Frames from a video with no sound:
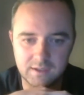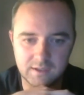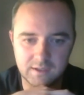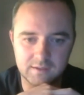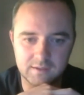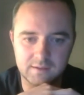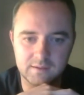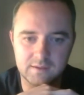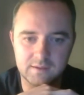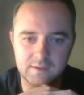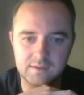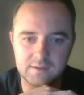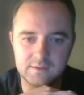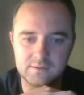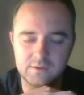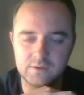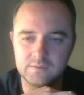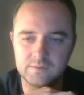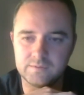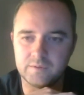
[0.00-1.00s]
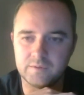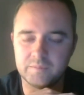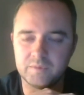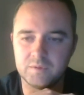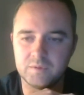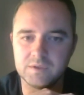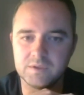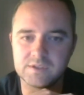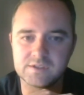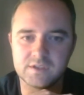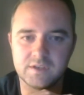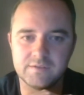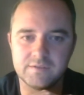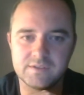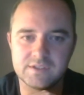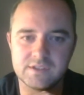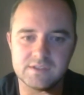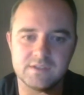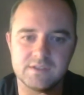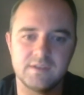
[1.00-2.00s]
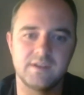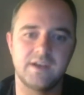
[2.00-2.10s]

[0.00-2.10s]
in in uniform public services,